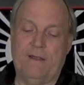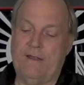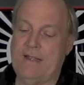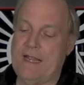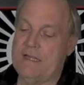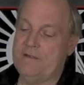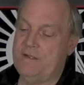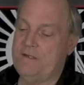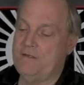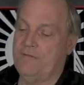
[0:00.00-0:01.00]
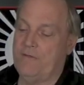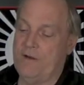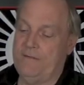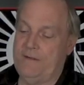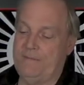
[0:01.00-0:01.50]
this is the
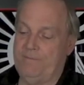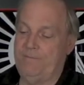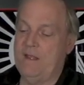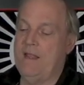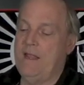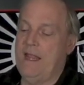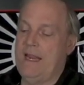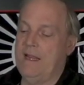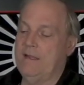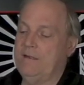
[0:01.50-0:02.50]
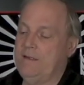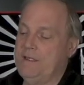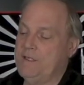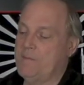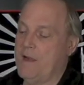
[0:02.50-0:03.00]
front of it, and
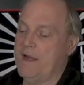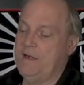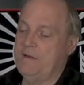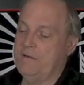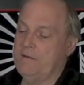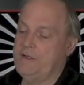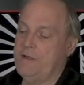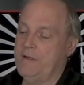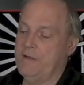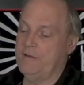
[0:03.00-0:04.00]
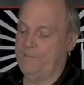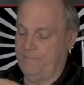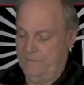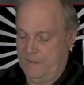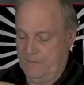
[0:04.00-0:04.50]
the spine
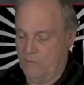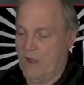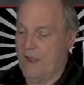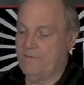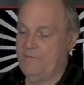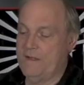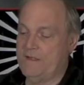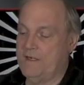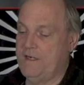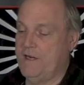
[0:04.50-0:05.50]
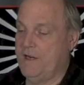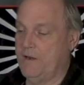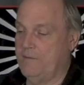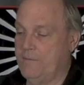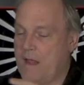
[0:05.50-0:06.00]
rod fits in
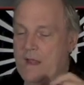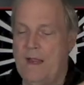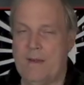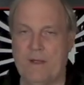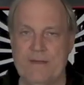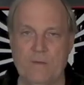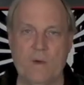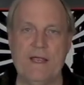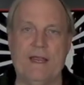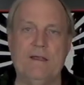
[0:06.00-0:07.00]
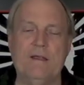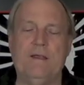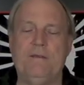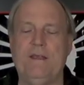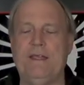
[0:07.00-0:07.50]
here. And by the way,
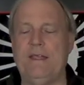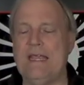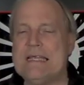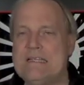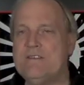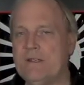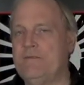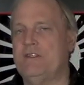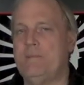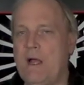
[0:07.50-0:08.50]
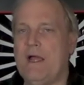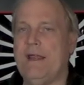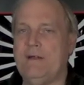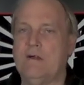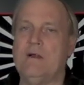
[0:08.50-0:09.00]
the ends of the
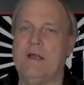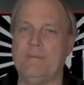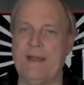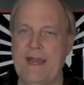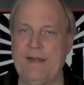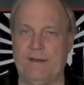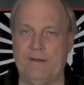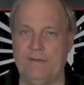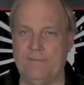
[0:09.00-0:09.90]
spine are not painted,